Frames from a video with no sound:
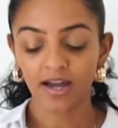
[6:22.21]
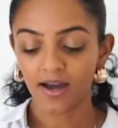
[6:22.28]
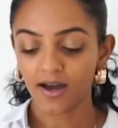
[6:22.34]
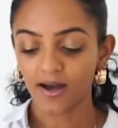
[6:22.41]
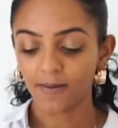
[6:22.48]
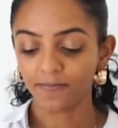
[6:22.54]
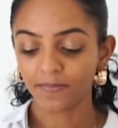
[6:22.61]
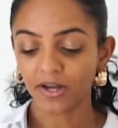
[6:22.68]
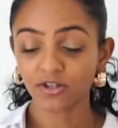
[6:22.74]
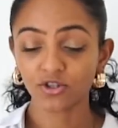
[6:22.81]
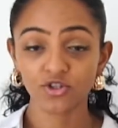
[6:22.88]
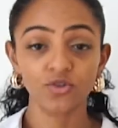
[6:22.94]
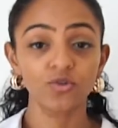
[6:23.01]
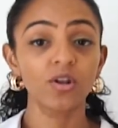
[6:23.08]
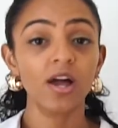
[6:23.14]
I
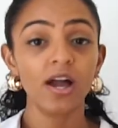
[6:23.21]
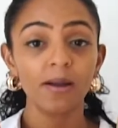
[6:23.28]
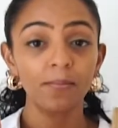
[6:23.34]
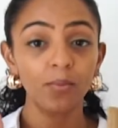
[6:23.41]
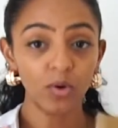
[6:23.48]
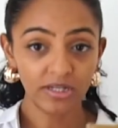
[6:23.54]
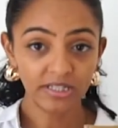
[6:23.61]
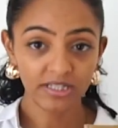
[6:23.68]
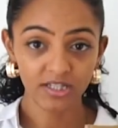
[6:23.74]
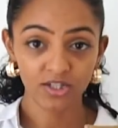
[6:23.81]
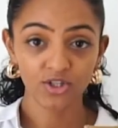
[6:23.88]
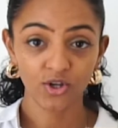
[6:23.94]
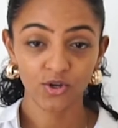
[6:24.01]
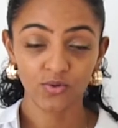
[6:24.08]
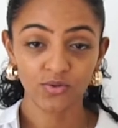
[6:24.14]
do like pointed
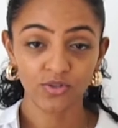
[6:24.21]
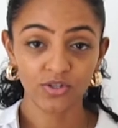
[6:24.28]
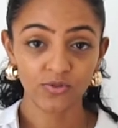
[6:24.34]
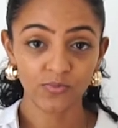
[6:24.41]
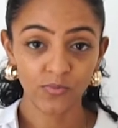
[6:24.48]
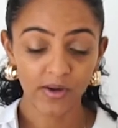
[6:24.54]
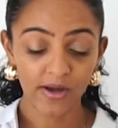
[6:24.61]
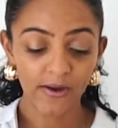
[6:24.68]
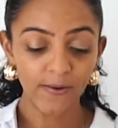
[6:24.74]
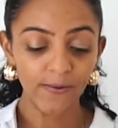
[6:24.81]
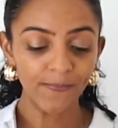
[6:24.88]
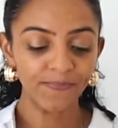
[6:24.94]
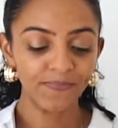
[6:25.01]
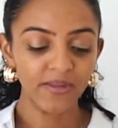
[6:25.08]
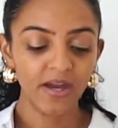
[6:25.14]
toes as well,